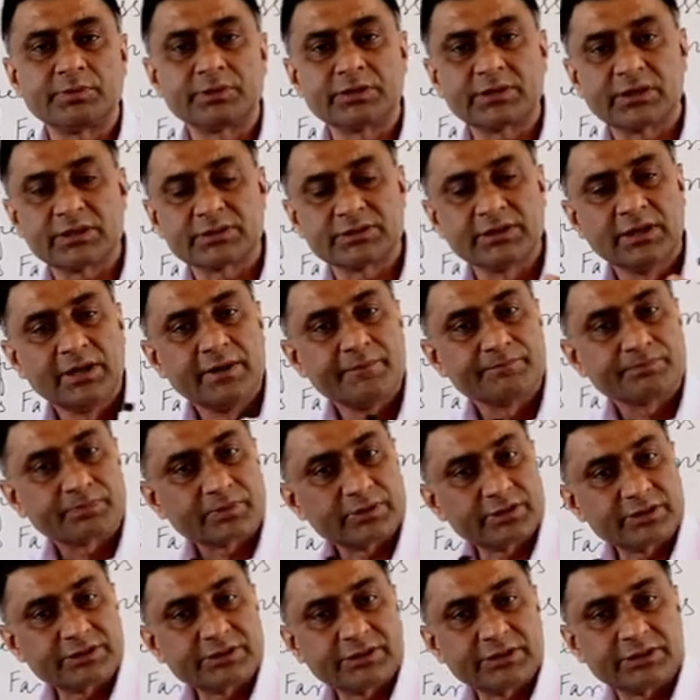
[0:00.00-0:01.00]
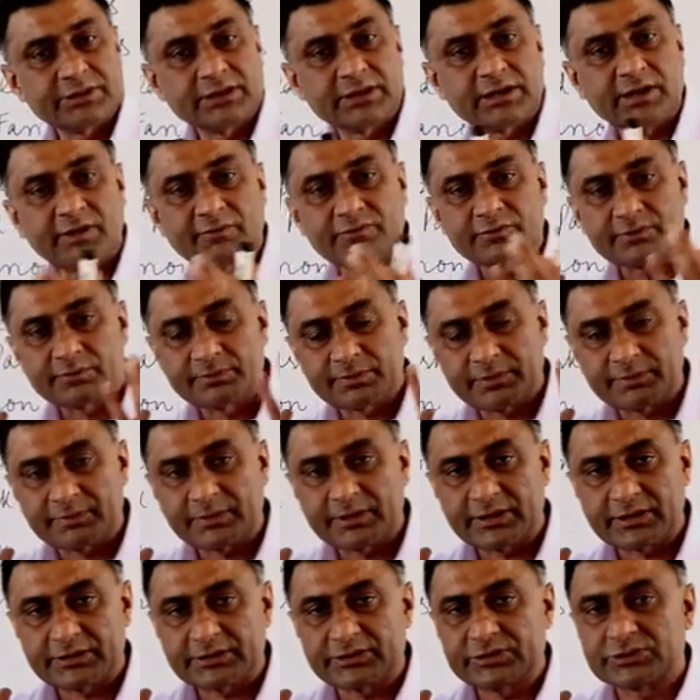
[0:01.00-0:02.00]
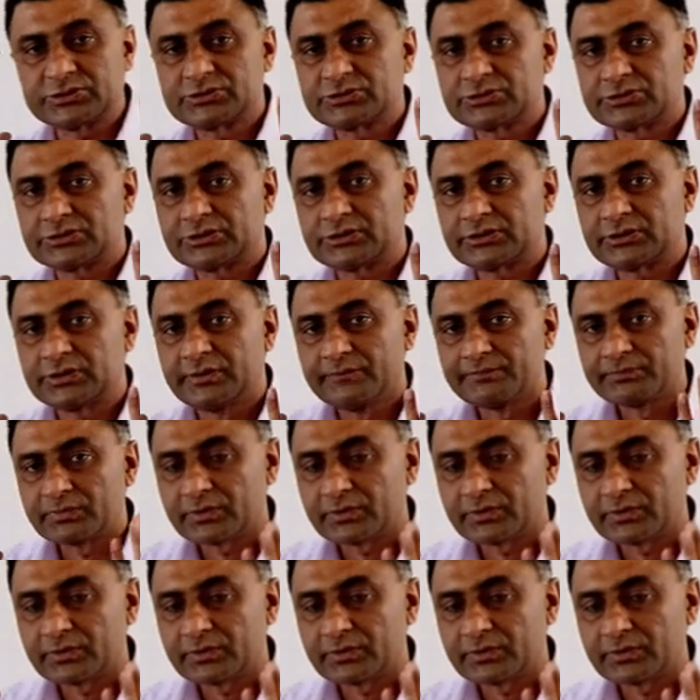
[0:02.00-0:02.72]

because they think that after preparing this